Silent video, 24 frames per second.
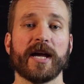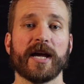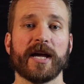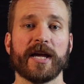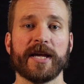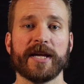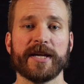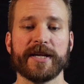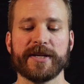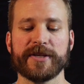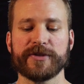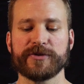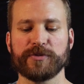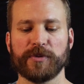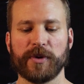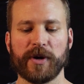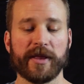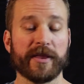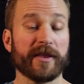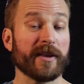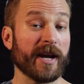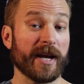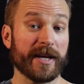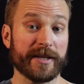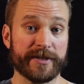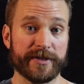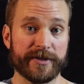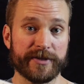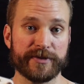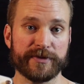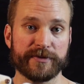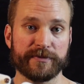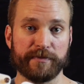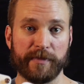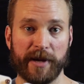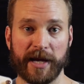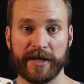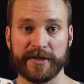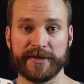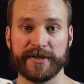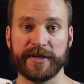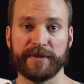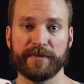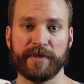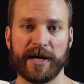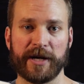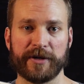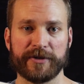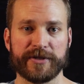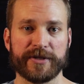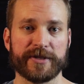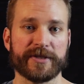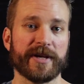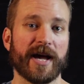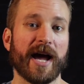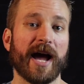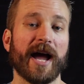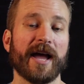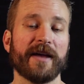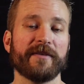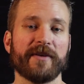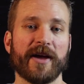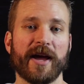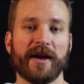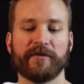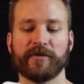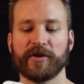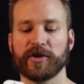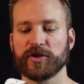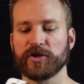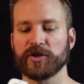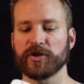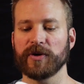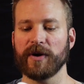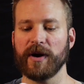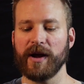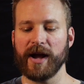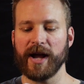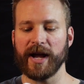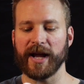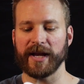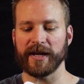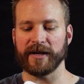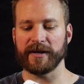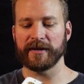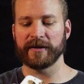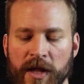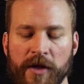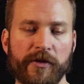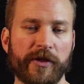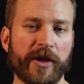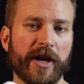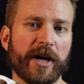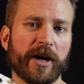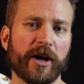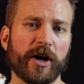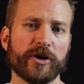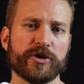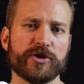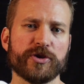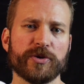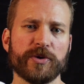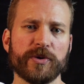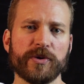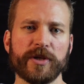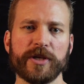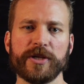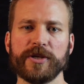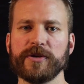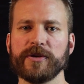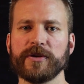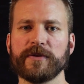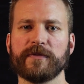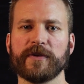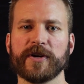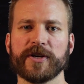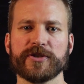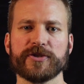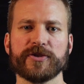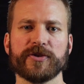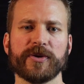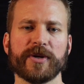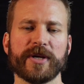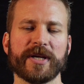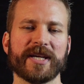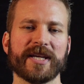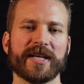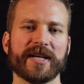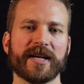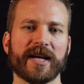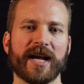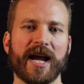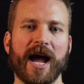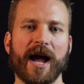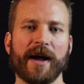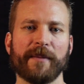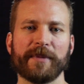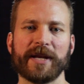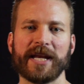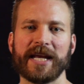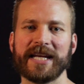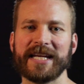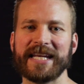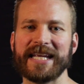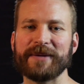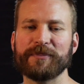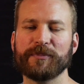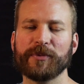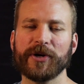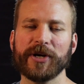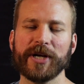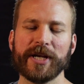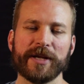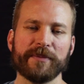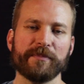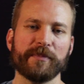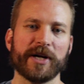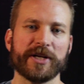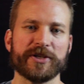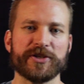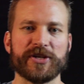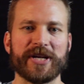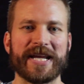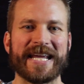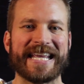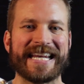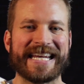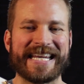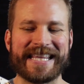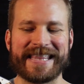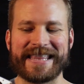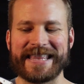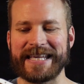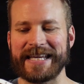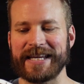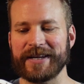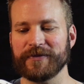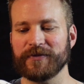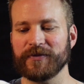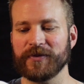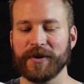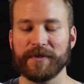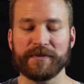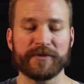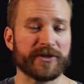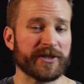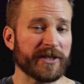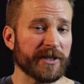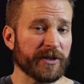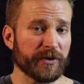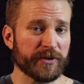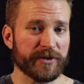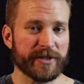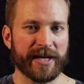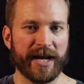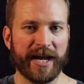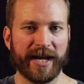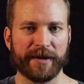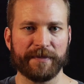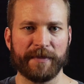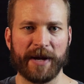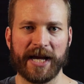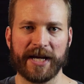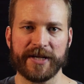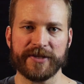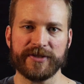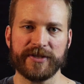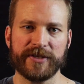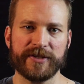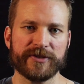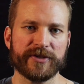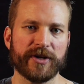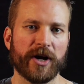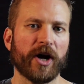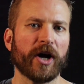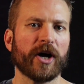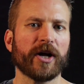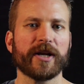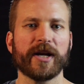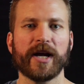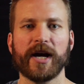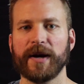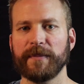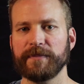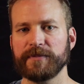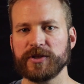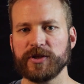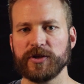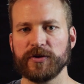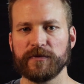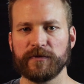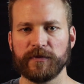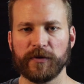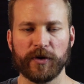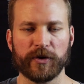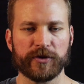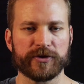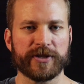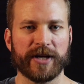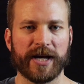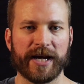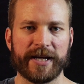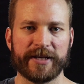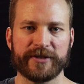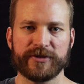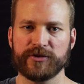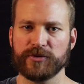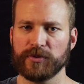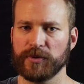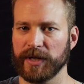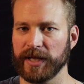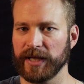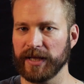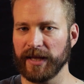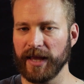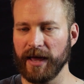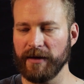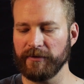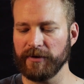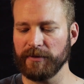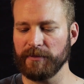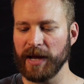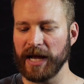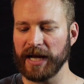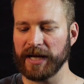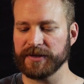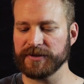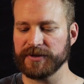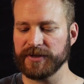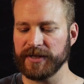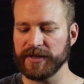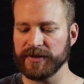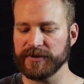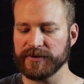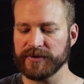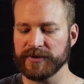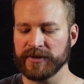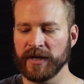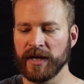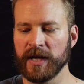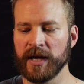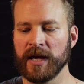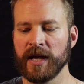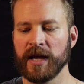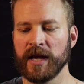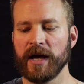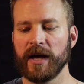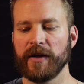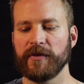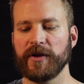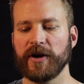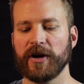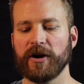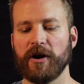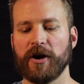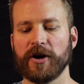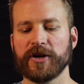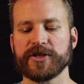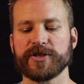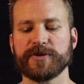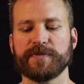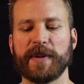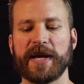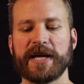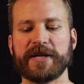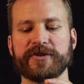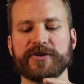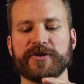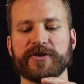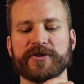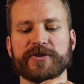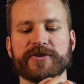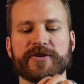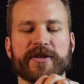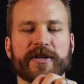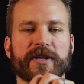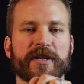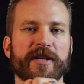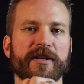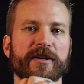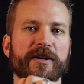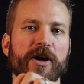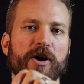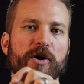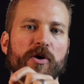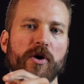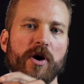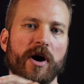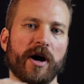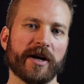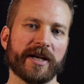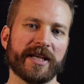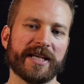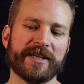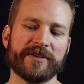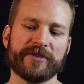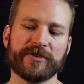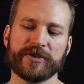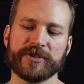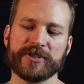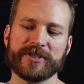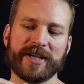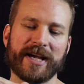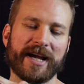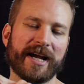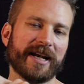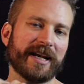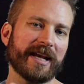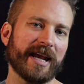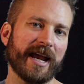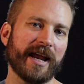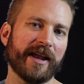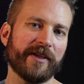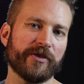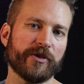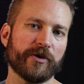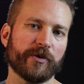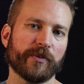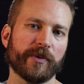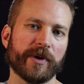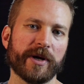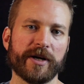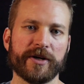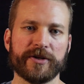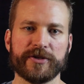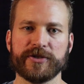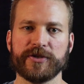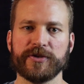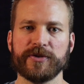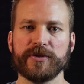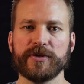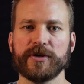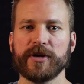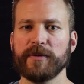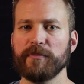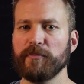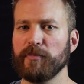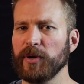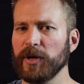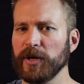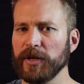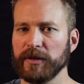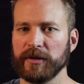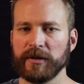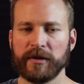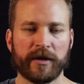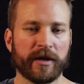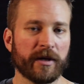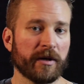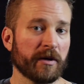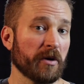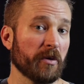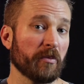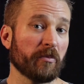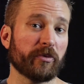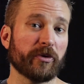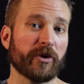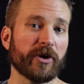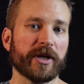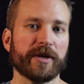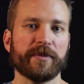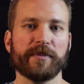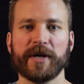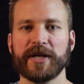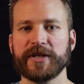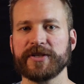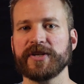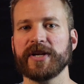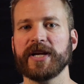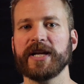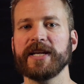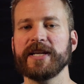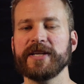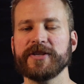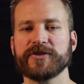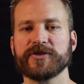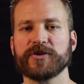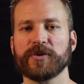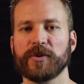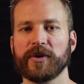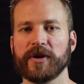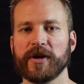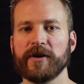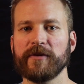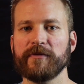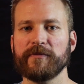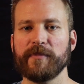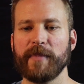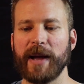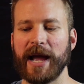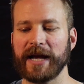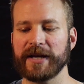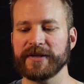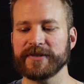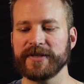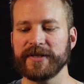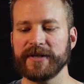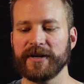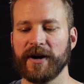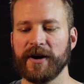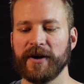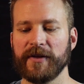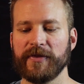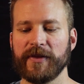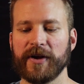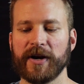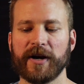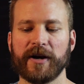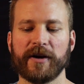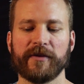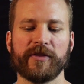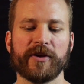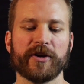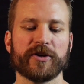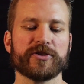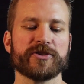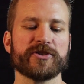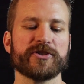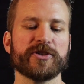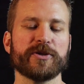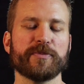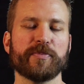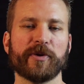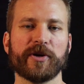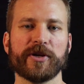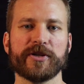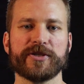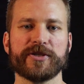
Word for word: is one of the nicest magazine pouches I've ever tried. They are truly universal and can accommodate pretty much anything from single stack magazines on up to full-size 2011 magazines. There are spacers that can go on either side and the rear so you can put pretty much any sort of magazine on there. They're super